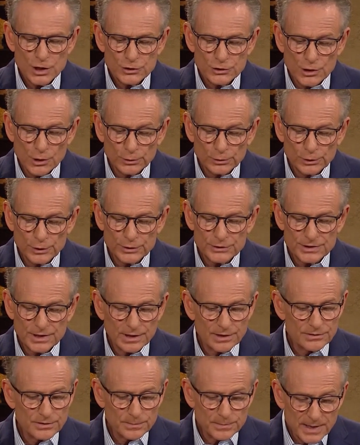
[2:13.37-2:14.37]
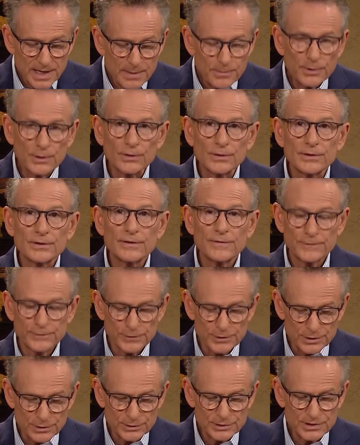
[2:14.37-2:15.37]
Don't look to other people
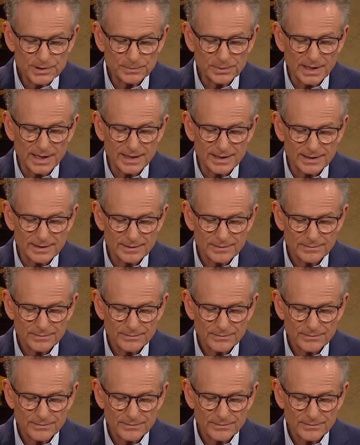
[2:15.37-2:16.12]
for your supply.